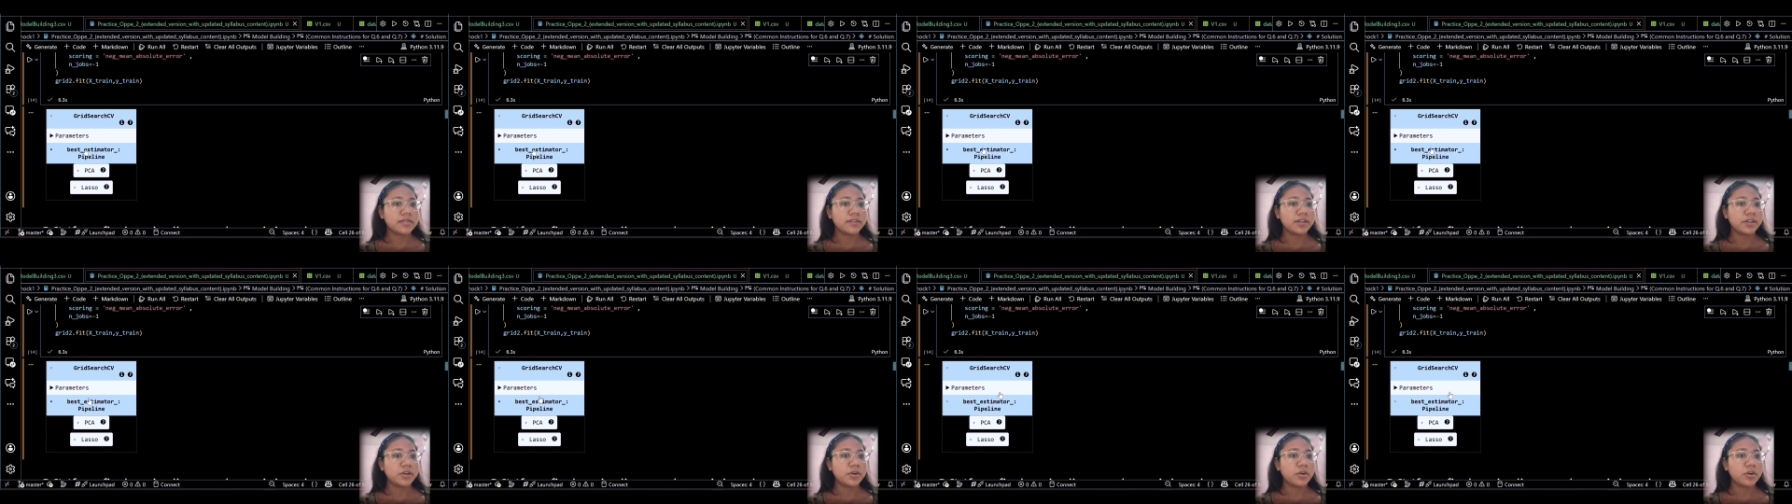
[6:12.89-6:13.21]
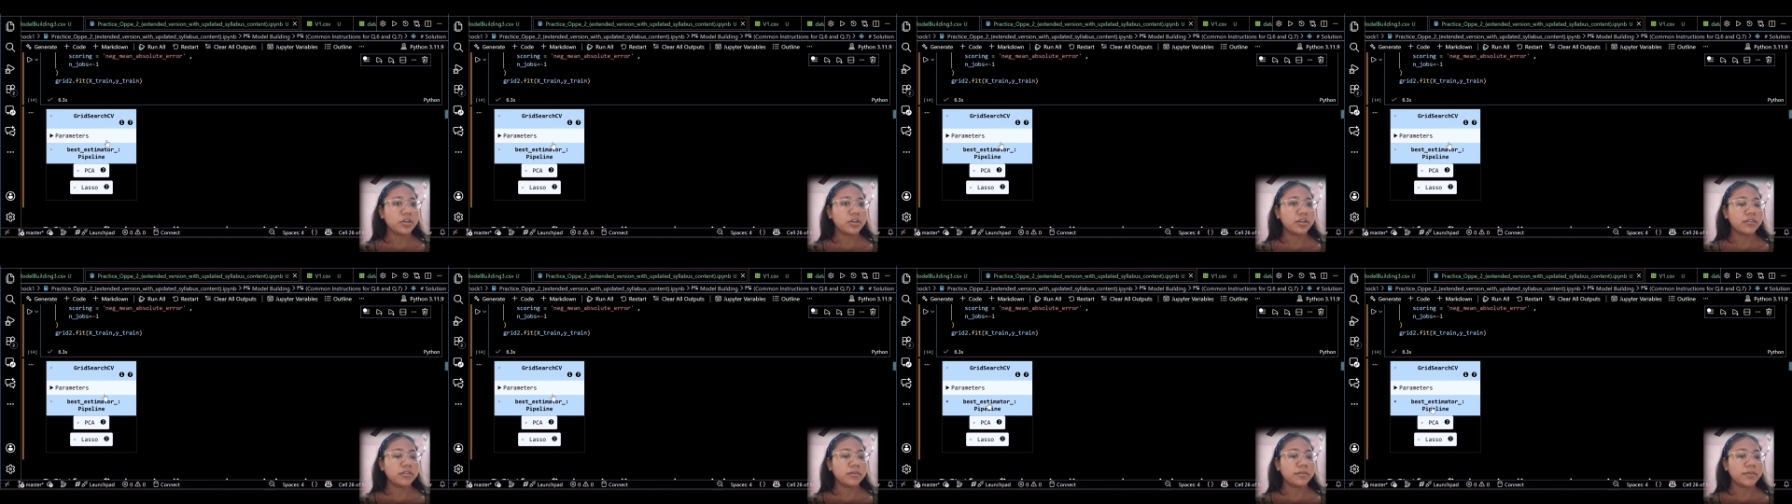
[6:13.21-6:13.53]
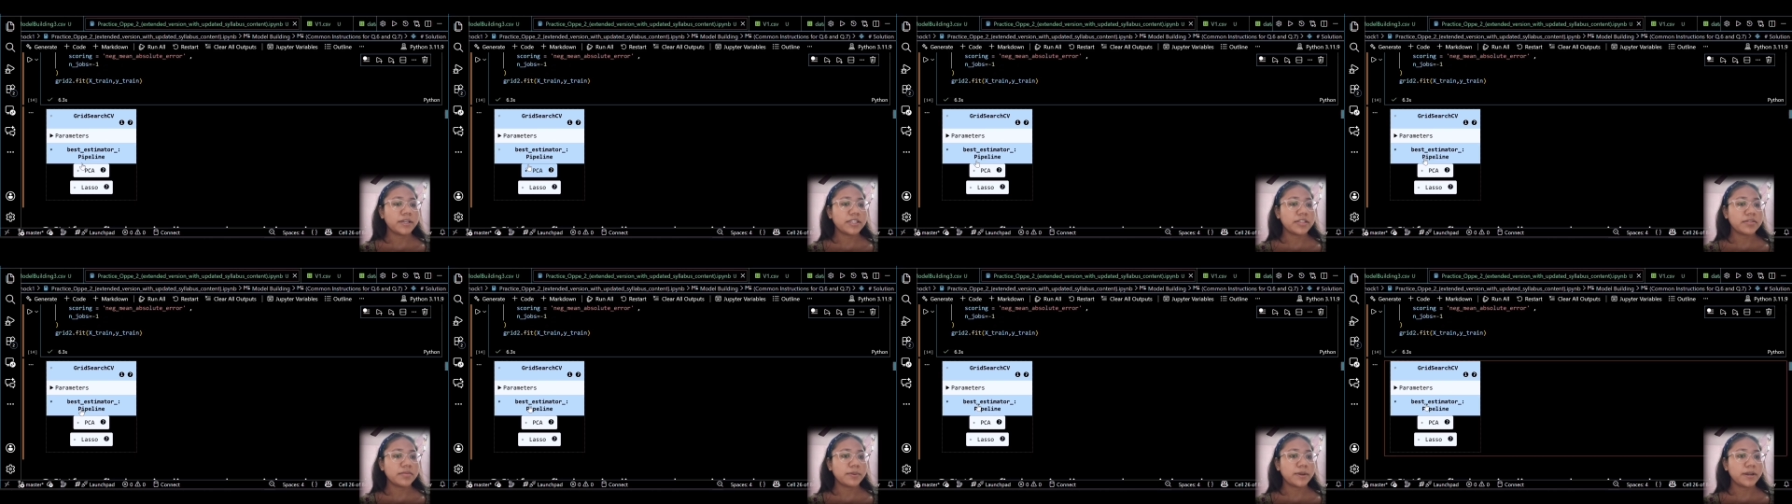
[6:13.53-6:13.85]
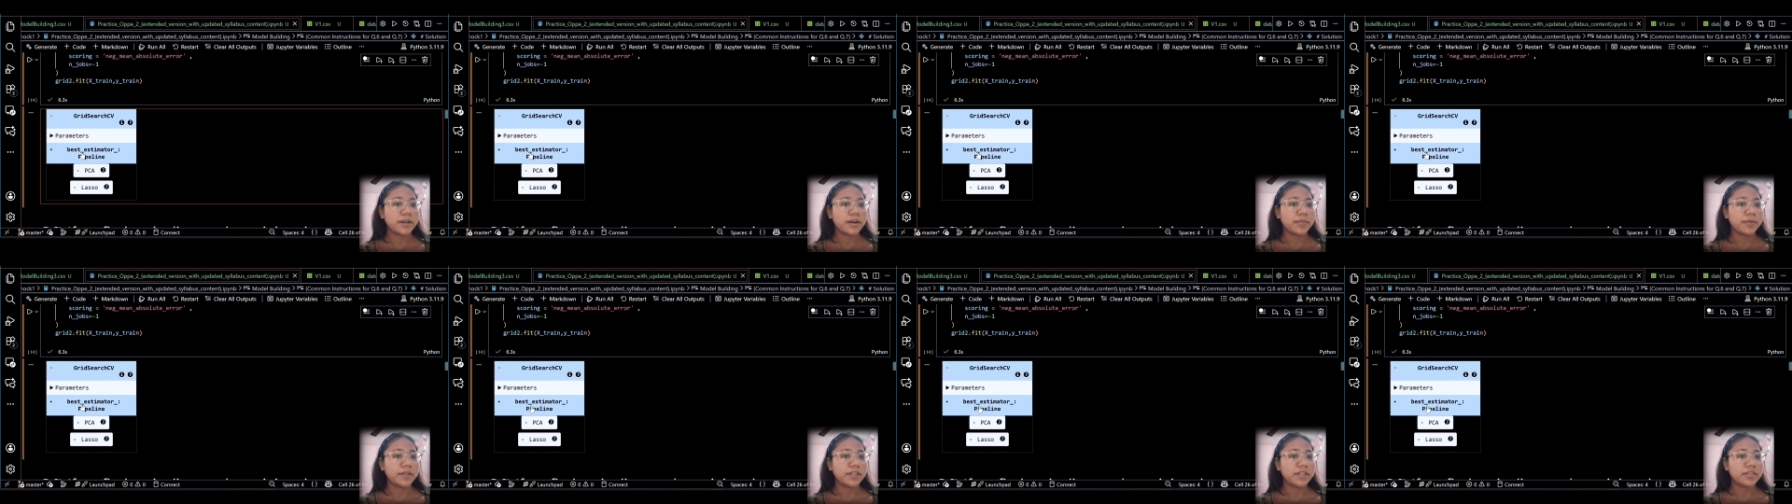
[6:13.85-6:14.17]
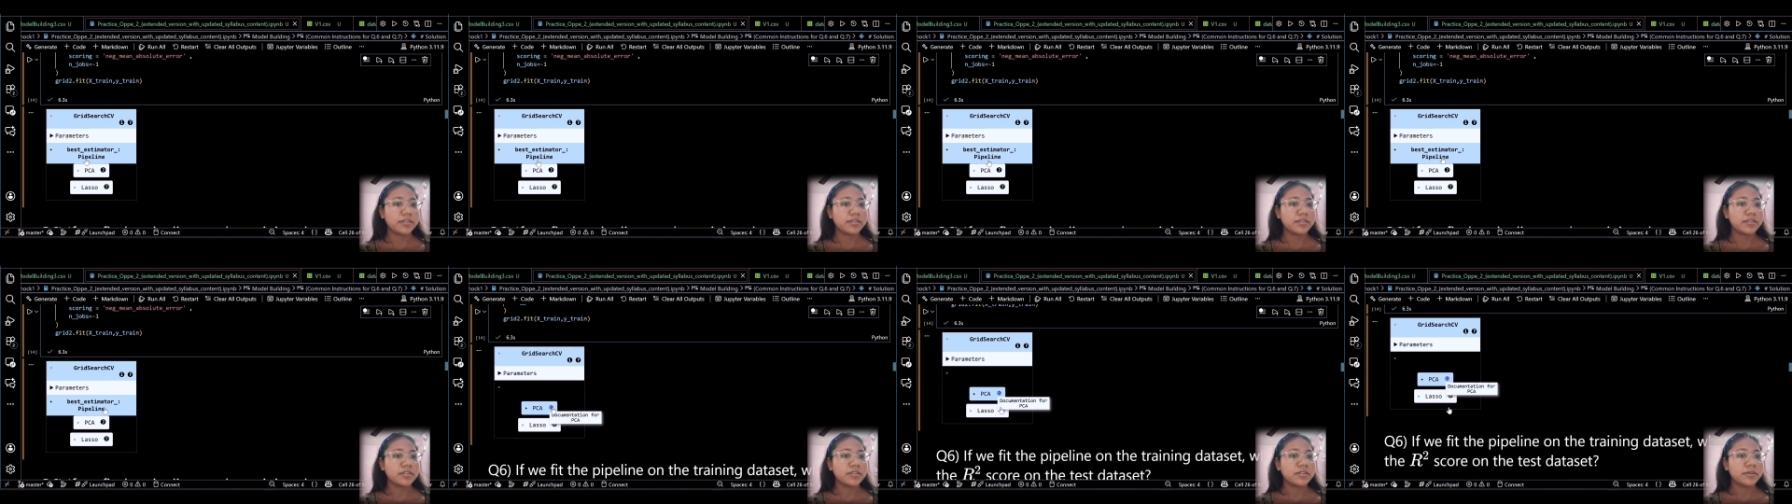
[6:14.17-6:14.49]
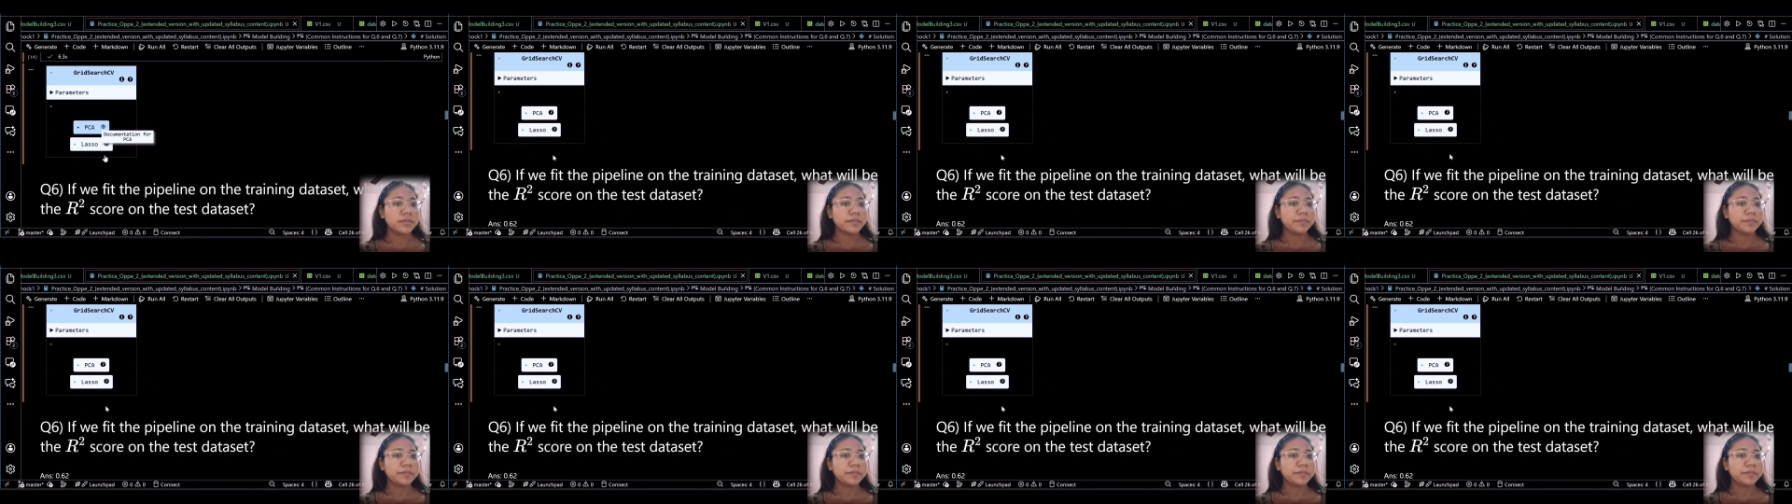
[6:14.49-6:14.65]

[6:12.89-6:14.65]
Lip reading: We got our best parameters.